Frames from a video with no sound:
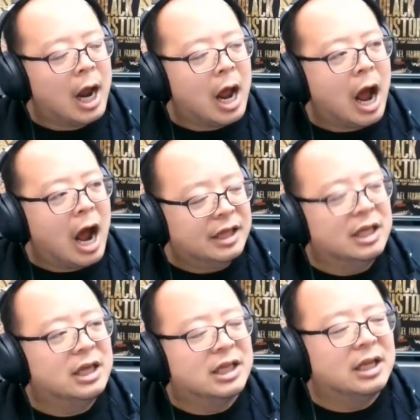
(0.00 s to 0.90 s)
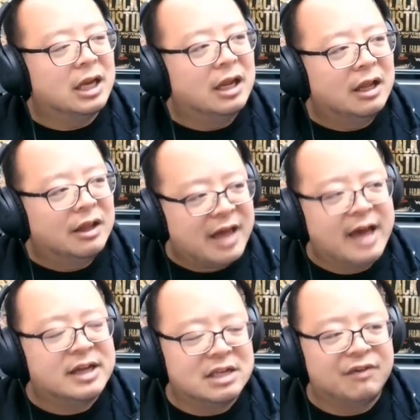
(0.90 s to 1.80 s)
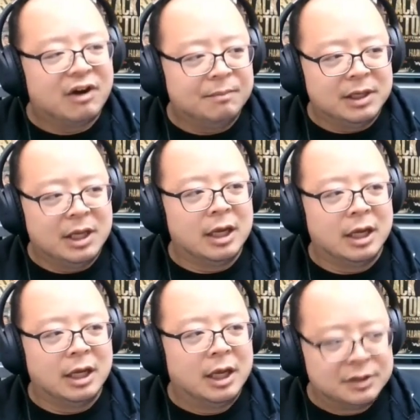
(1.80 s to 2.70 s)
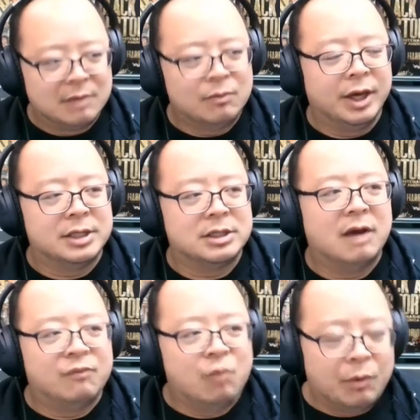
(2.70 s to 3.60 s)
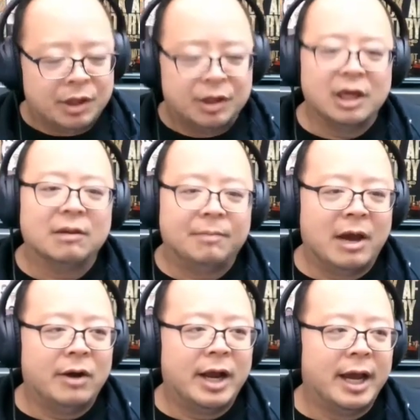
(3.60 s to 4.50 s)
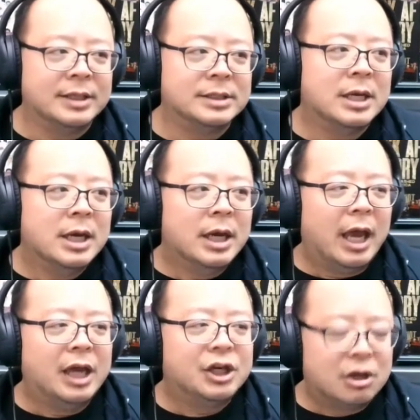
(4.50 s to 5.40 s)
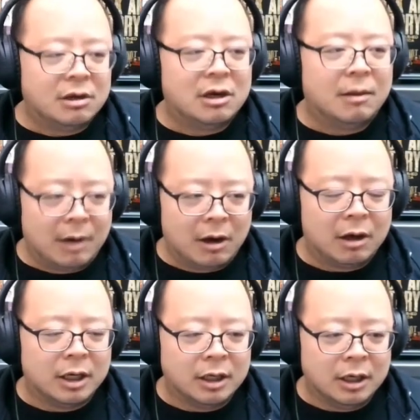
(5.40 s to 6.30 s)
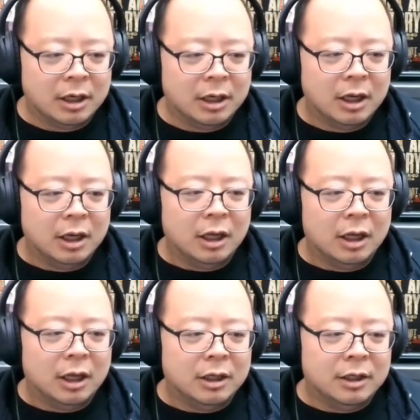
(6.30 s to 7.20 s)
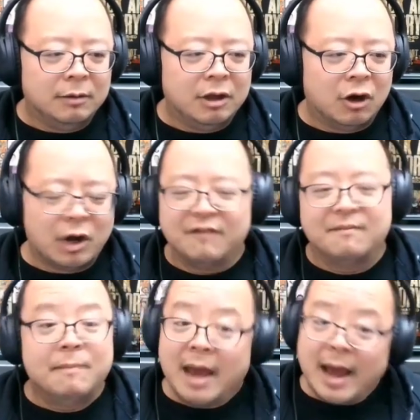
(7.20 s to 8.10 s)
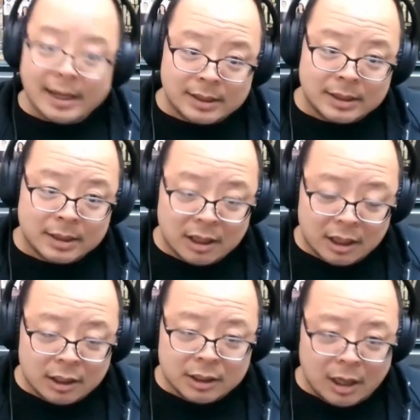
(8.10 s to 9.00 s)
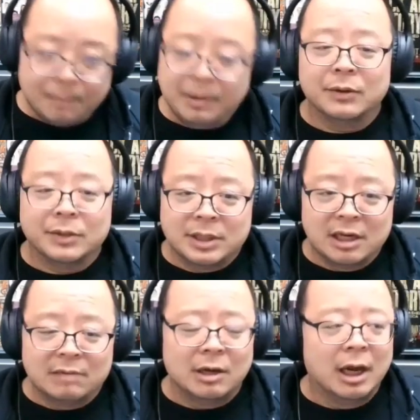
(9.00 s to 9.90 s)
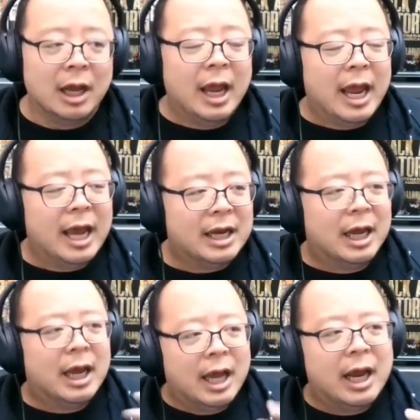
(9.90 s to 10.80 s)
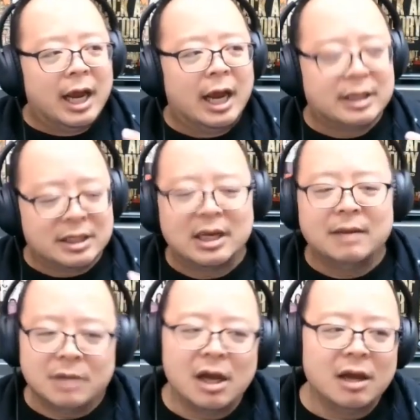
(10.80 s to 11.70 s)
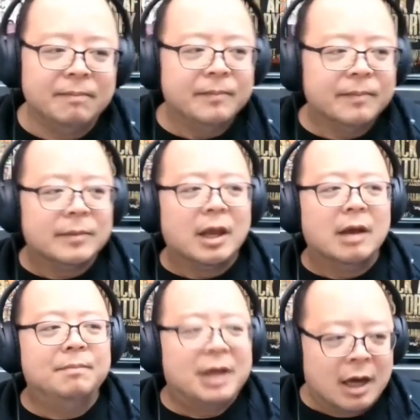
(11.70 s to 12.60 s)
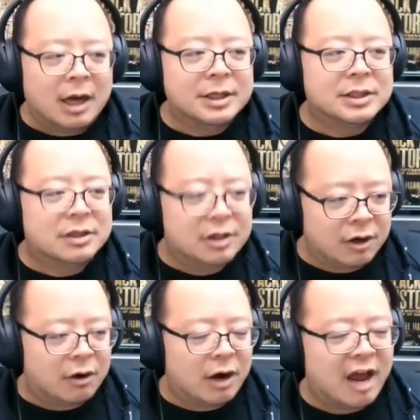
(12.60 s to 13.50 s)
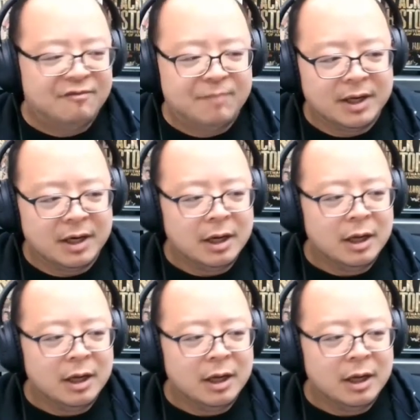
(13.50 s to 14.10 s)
I think that that is the very beginning, in some ways, of what we think about as Asian American, kind of mass appeal cinema. And at the same time, because there have been